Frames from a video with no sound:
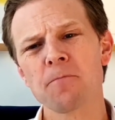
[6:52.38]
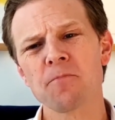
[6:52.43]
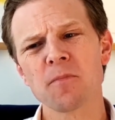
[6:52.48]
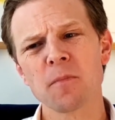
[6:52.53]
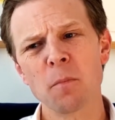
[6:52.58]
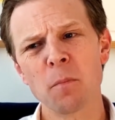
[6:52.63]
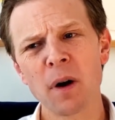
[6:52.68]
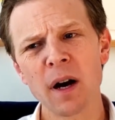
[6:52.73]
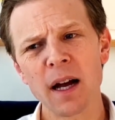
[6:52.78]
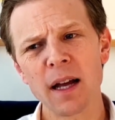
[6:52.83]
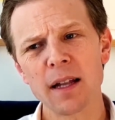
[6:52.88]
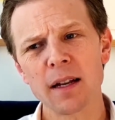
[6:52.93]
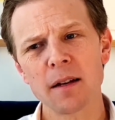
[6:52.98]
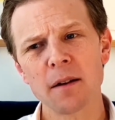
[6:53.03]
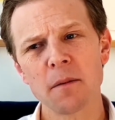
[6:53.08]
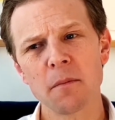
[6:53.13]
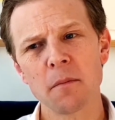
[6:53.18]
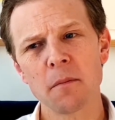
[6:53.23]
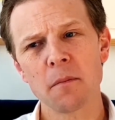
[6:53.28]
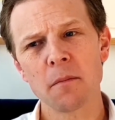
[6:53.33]
But
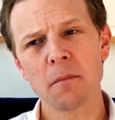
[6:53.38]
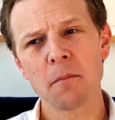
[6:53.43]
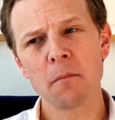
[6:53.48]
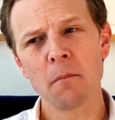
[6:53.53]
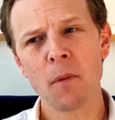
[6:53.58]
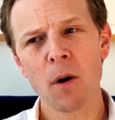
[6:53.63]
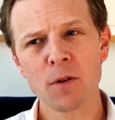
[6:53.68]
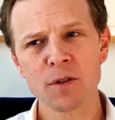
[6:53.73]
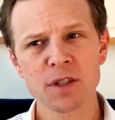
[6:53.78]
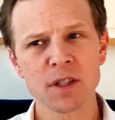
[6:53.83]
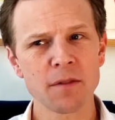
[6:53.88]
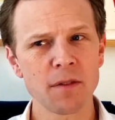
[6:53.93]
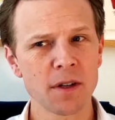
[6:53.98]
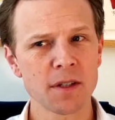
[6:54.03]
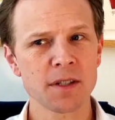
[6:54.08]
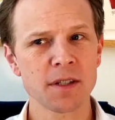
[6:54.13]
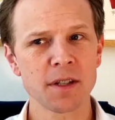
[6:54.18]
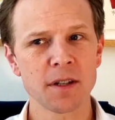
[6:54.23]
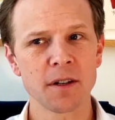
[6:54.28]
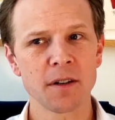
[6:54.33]
most of
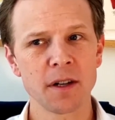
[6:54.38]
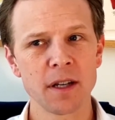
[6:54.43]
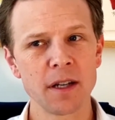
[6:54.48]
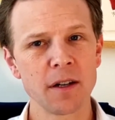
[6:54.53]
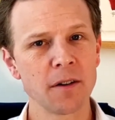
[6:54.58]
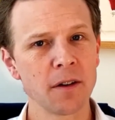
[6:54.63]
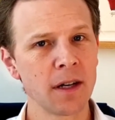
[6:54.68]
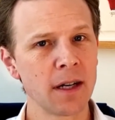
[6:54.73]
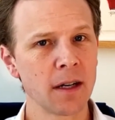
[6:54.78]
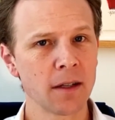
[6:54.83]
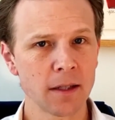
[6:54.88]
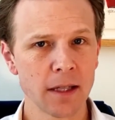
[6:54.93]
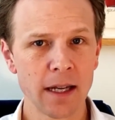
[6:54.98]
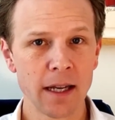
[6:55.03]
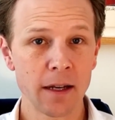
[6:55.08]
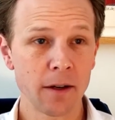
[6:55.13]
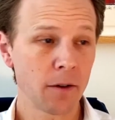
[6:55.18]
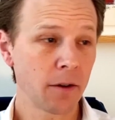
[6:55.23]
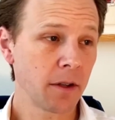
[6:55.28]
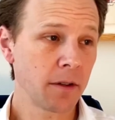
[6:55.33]
us that are here in
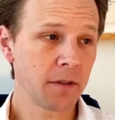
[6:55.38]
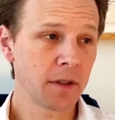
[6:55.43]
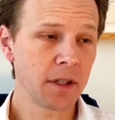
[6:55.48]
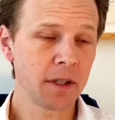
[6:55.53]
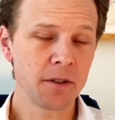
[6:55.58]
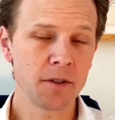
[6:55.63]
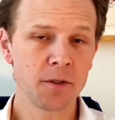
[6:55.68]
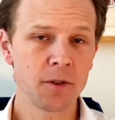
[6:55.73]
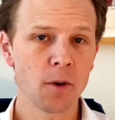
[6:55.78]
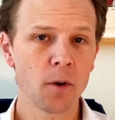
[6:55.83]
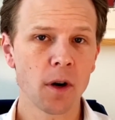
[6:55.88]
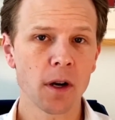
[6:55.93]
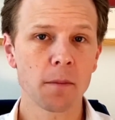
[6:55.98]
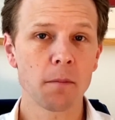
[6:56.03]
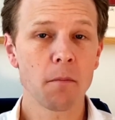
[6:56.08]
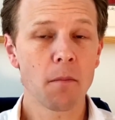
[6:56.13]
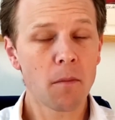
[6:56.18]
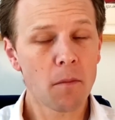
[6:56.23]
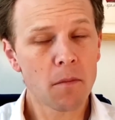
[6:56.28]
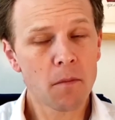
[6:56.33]
LA or even in New York,
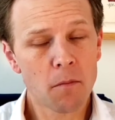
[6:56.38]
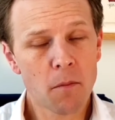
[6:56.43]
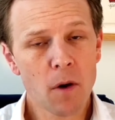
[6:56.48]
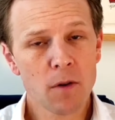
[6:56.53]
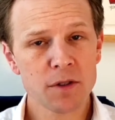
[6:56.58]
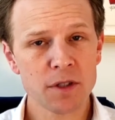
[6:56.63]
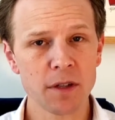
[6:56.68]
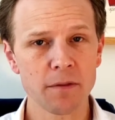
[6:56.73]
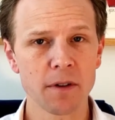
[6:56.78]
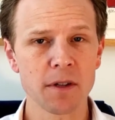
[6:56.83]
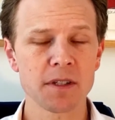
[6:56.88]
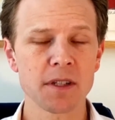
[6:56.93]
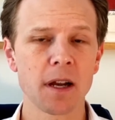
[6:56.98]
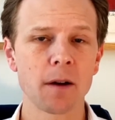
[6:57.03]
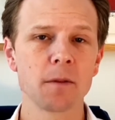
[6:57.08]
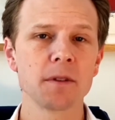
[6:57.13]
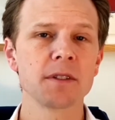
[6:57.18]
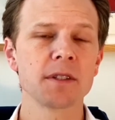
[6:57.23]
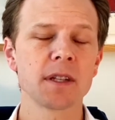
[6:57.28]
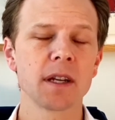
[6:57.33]
most of us, I
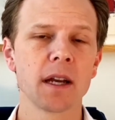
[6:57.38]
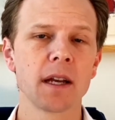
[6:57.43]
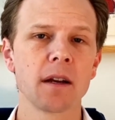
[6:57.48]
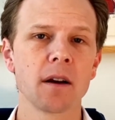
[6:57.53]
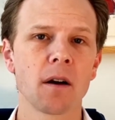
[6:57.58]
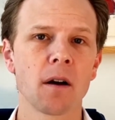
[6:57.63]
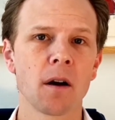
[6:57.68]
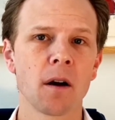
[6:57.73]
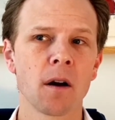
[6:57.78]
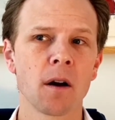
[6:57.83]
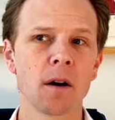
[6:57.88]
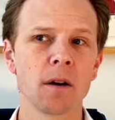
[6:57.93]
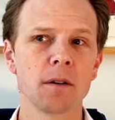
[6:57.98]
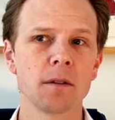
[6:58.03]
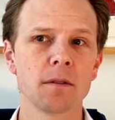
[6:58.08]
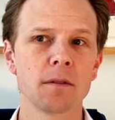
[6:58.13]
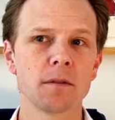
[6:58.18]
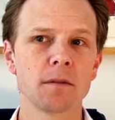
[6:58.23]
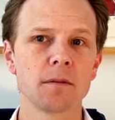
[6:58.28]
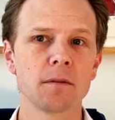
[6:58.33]
would say, are
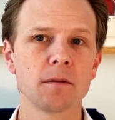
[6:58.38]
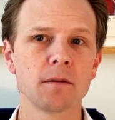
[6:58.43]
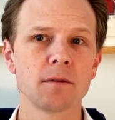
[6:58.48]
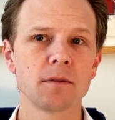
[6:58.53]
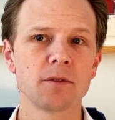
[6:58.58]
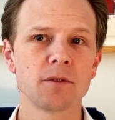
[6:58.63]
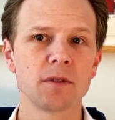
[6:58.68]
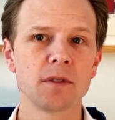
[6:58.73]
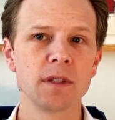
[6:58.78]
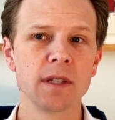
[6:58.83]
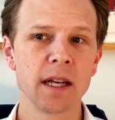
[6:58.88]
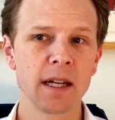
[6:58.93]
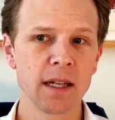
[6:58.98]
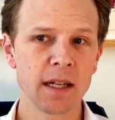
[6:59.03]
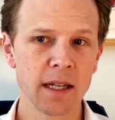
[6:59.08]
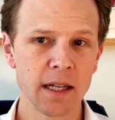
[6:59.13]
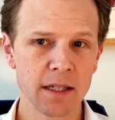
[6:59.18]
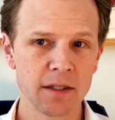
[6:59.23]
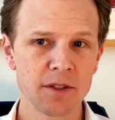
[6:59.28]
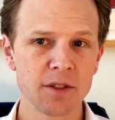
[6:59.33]

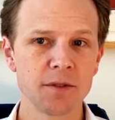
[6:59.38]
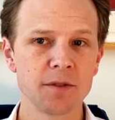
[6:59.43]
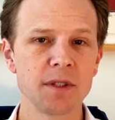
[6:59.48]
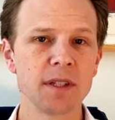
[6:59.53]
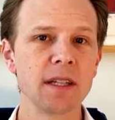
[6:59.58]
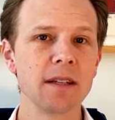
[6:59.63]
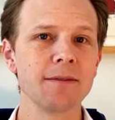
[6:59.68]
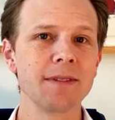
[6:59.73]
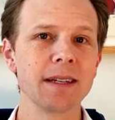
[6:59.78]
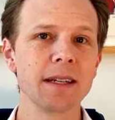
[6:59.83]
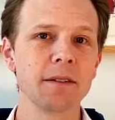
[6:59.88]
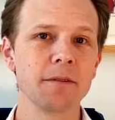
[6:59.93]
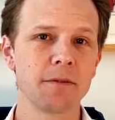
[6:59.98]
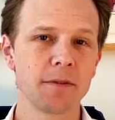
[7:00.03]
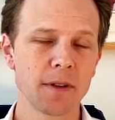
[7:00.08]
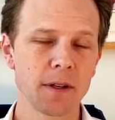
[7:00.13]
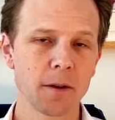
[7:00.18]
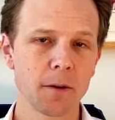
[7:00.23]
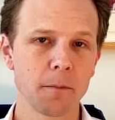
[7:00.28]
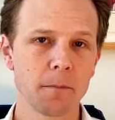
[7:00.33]
getting into TV and
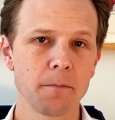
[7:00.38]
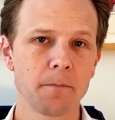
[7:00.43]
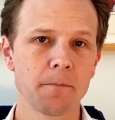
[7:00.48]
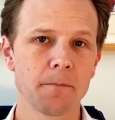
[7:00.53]
film.